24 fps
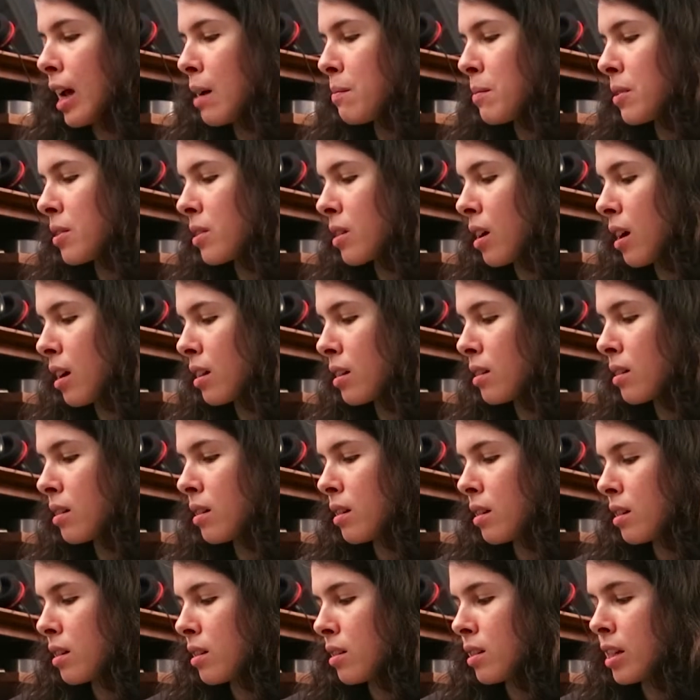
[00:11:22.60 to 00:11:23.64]
Amazon
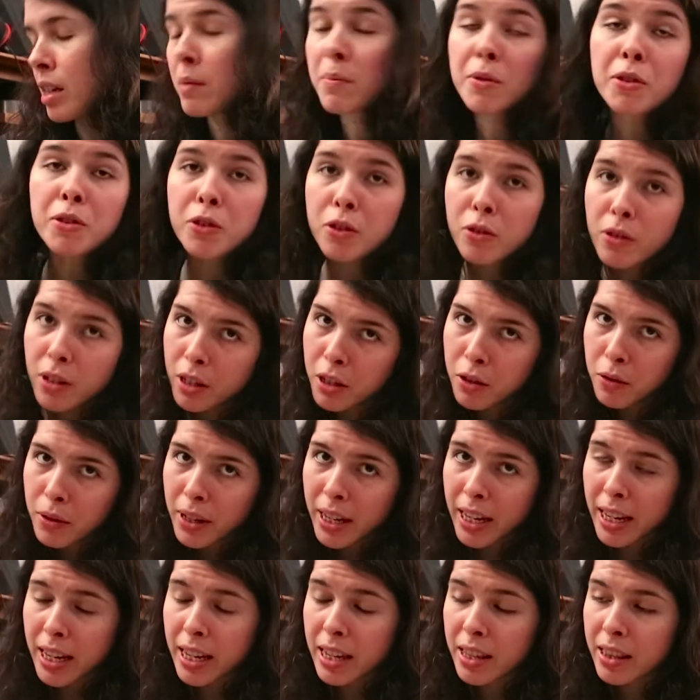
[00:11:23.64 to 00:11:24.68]
seems to
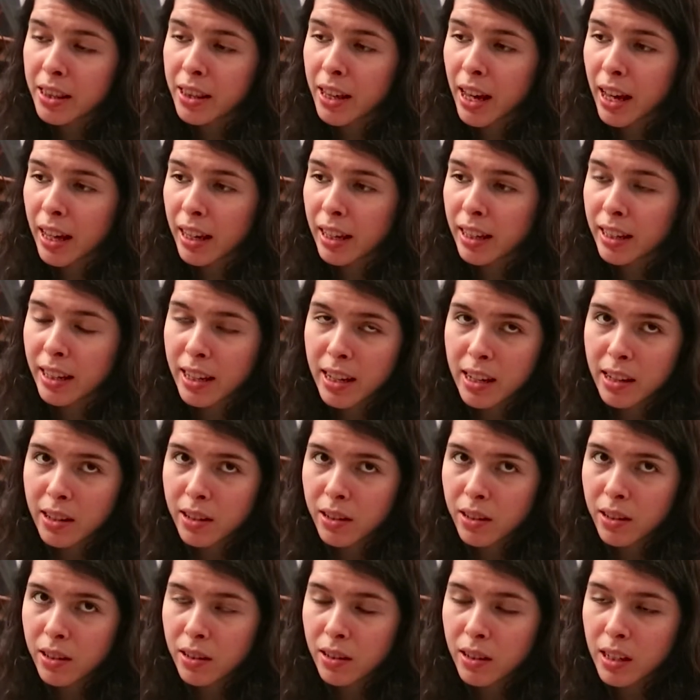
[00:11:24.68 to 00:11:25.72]
agree that it
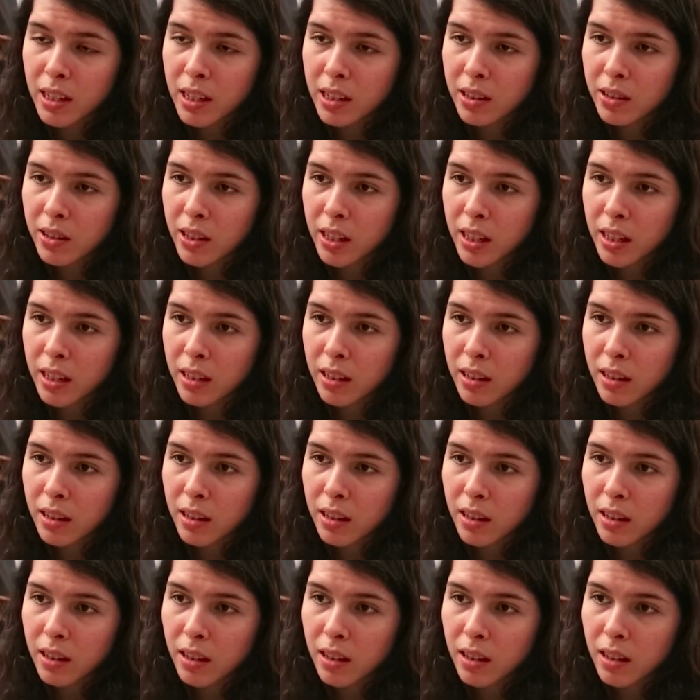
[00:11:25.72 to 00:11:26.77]
is easy
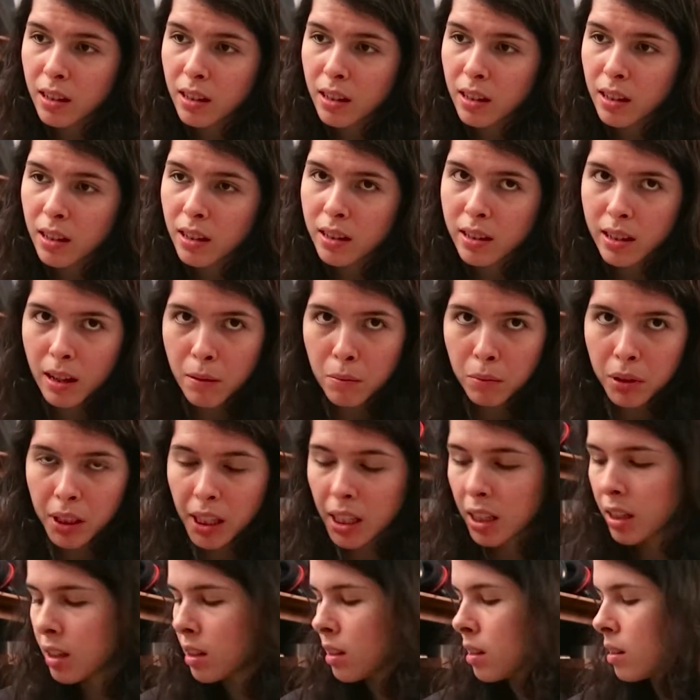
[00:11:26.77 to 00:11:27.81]

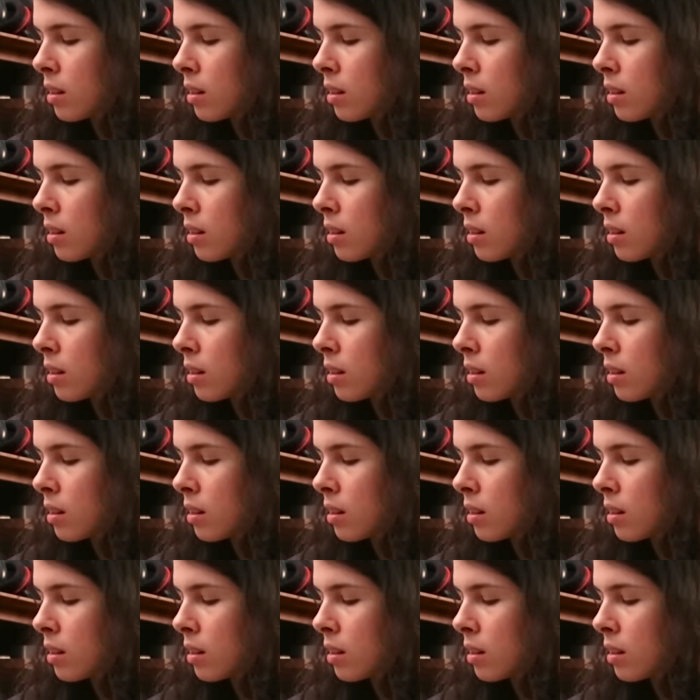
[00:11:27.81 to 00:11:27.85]
assembly.